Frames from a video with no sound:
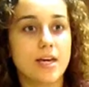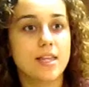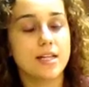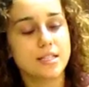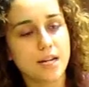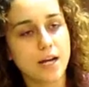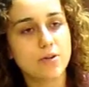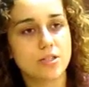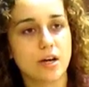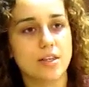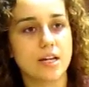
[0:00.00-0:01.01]
And then today we
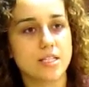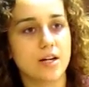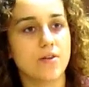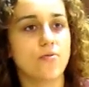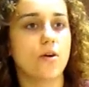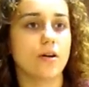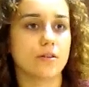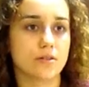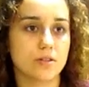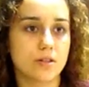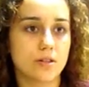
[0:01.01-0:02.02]
saw the idea of
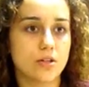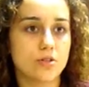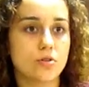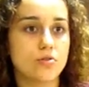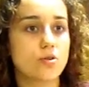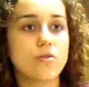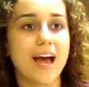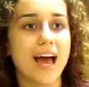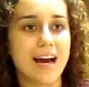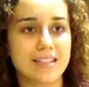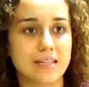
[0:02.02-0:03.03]
wants. So don't
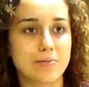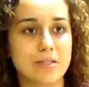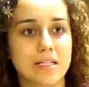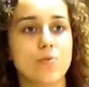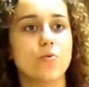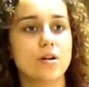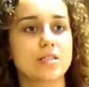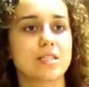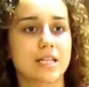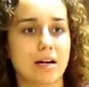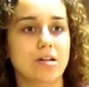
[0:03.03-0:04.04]
act it, but say, what does
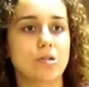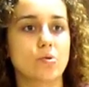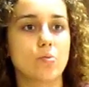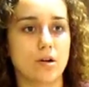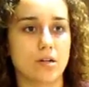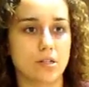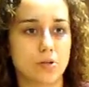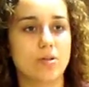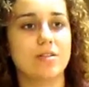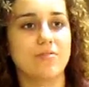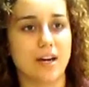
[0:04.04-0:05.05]
this character want? So
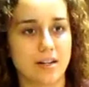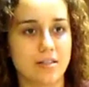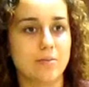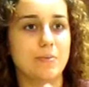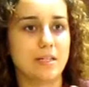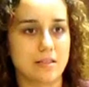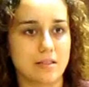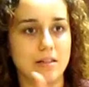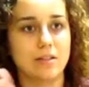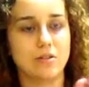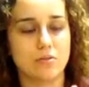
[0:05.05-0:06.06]
we divide it into beats
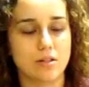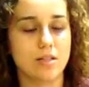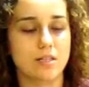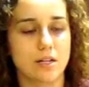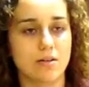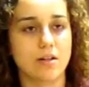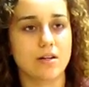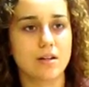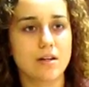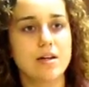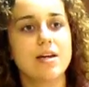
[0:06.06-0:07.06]
and units, etc.
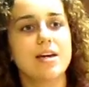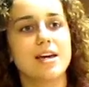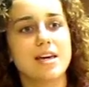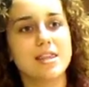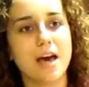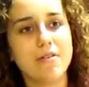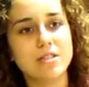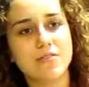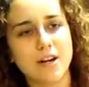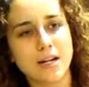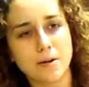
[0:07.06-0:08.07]
And that was
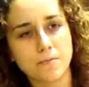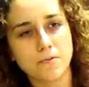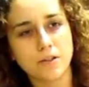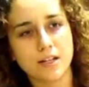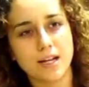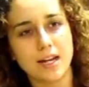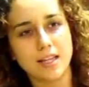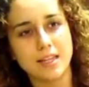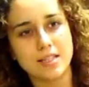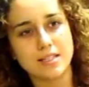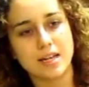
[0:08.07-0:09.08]
very helpful. And that, I
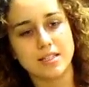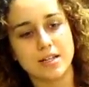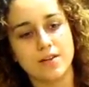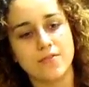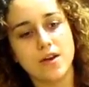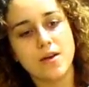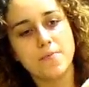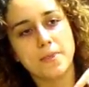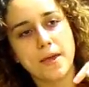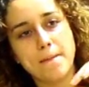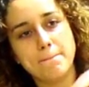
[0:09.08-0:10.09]
think, is the idea
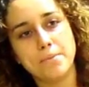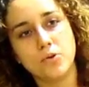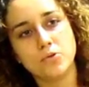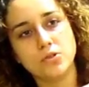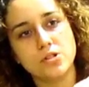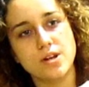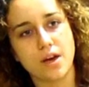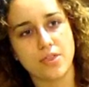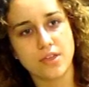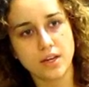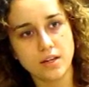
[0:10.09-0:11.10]
of impose
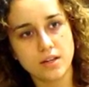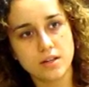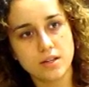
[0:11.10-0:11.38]
nothing.